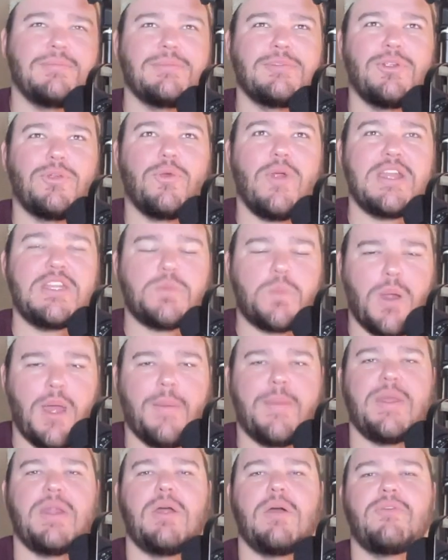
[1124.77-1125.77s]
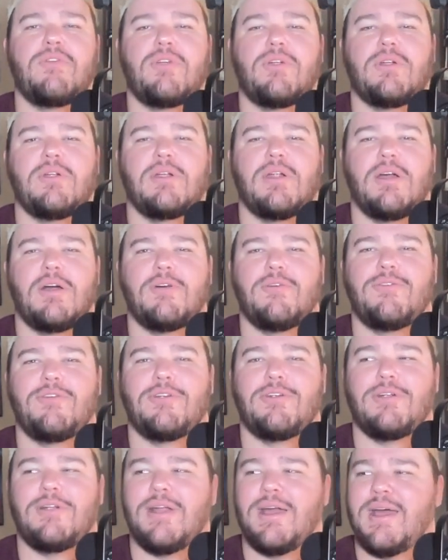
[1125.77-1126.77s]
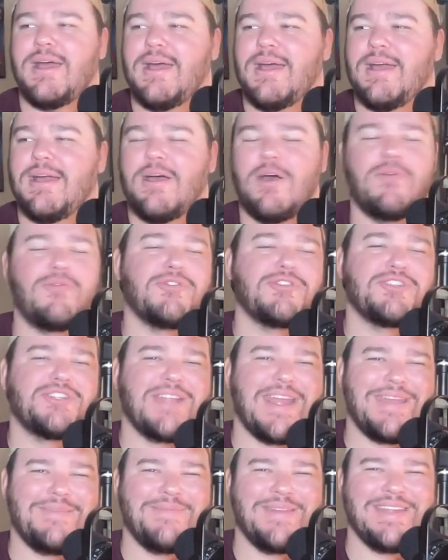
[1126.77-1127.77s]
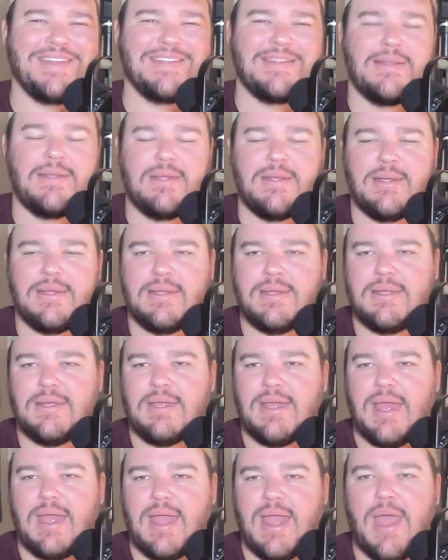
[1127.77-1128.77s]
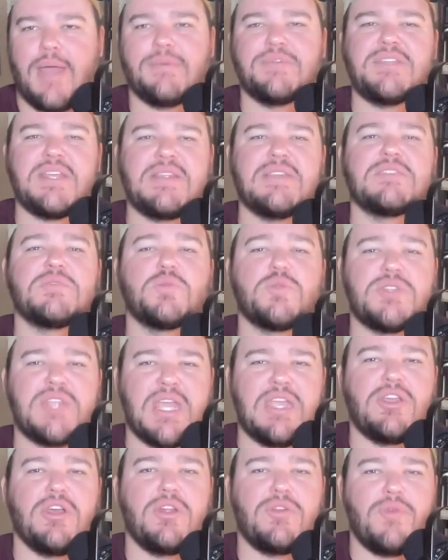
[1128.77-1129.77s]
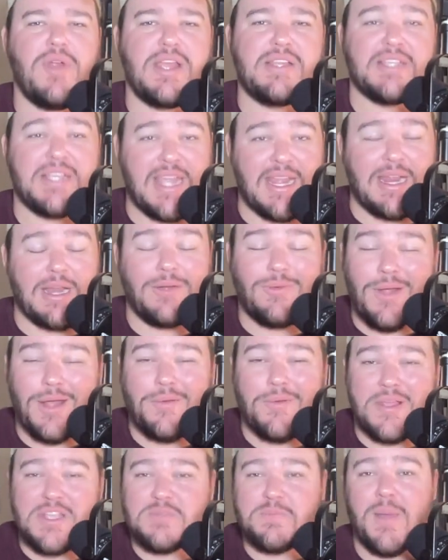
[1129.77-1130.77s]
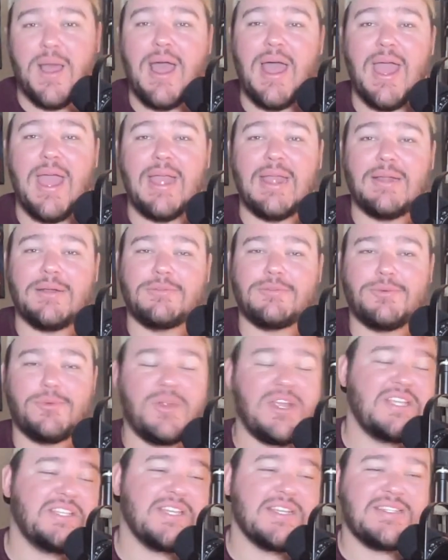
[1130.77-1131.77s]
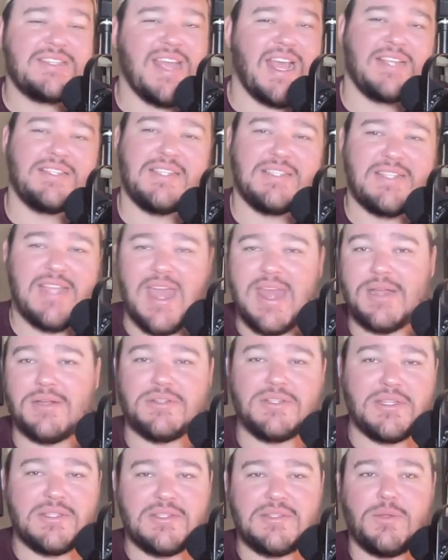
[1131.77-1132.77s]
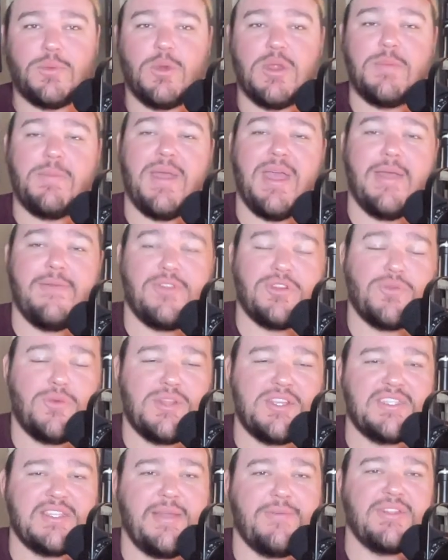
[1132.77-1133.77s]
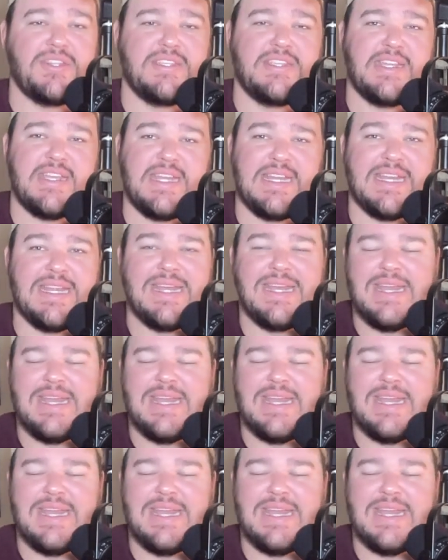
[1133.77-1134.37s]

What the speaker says: Great's probably an overstatement. I would say this was a good race. Again, a great race by recent Texas standards since the repave in 2017.